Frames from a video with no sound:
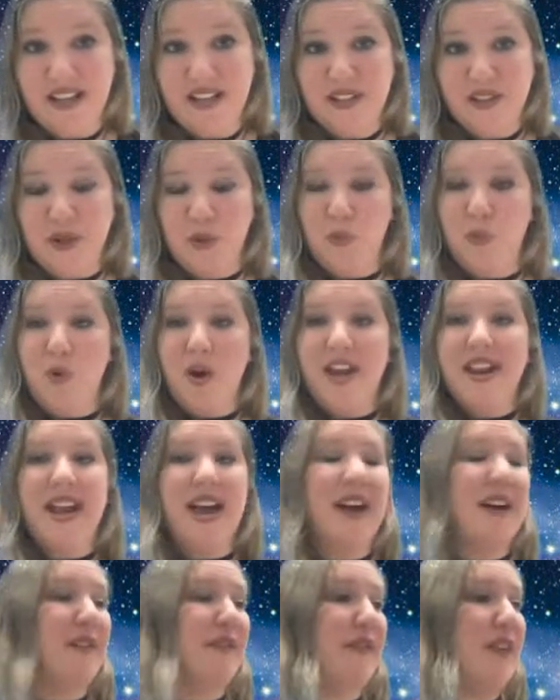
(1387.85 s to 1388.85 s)
So what
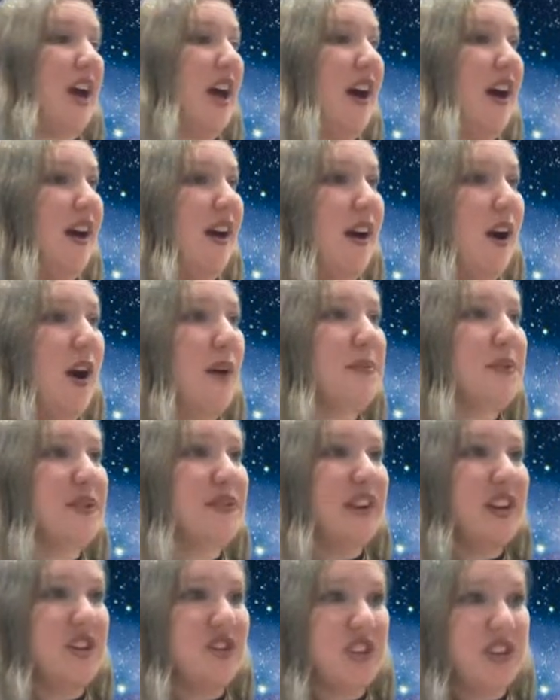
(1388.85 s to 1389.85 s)
have
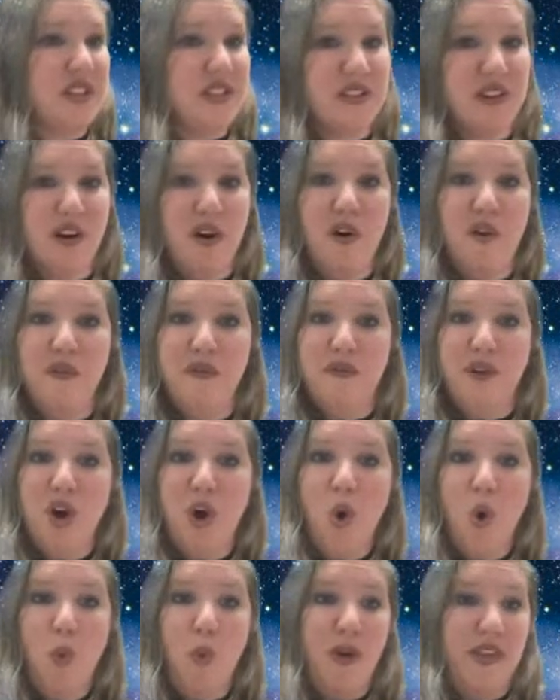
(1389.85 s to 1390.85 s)
observations of
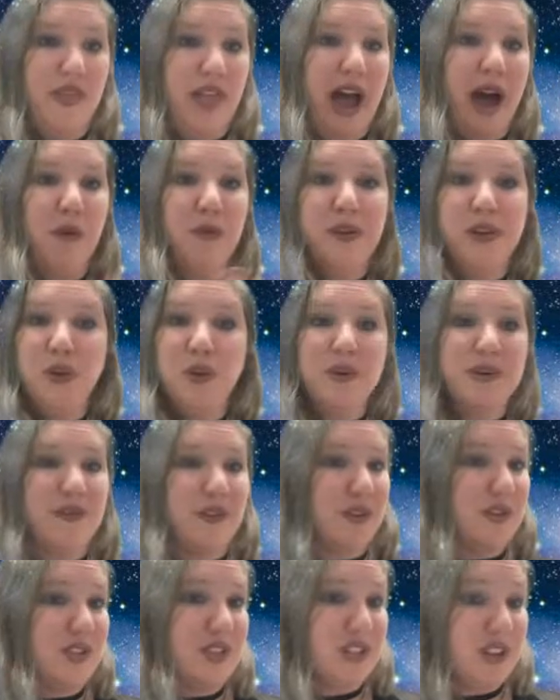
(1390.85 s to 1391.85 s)
how the
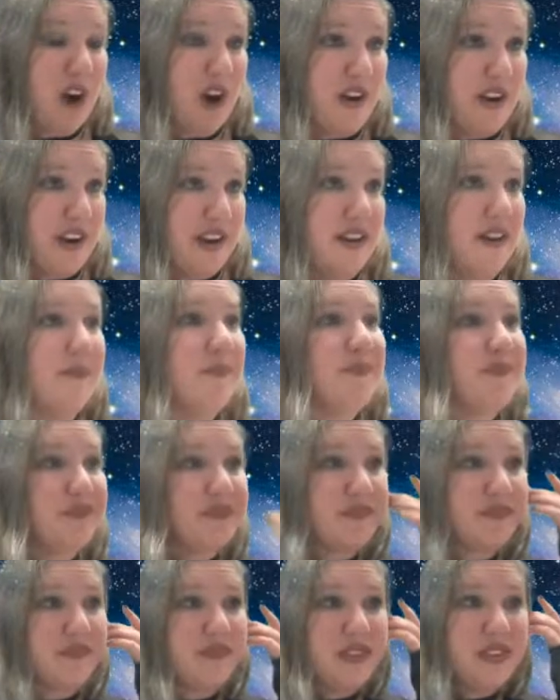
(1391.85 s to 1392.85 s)
universe started
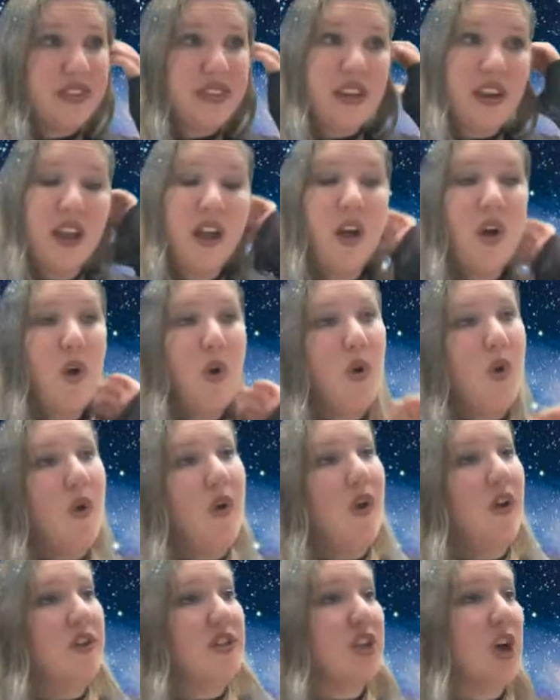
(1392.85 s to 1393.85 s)

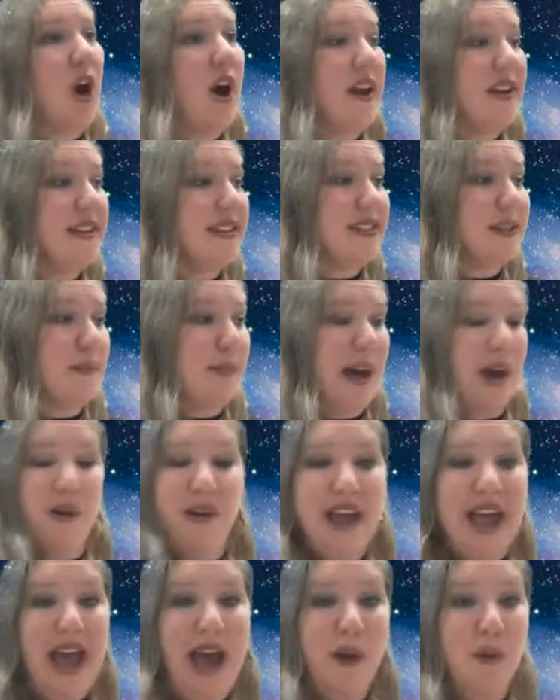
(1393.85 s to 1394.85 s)
taught us
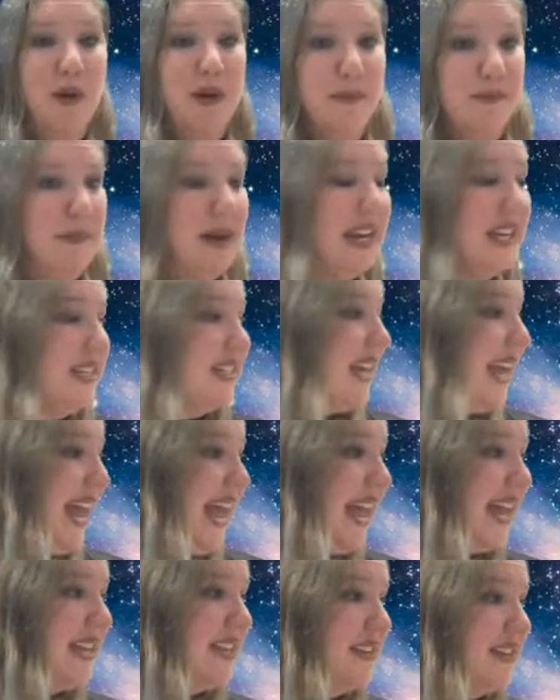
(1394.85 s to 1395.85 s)
about how it might
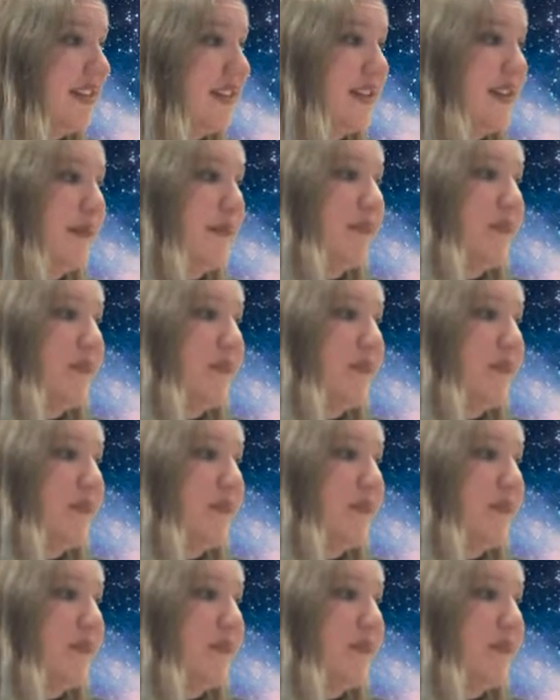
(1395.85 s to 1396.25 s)
end?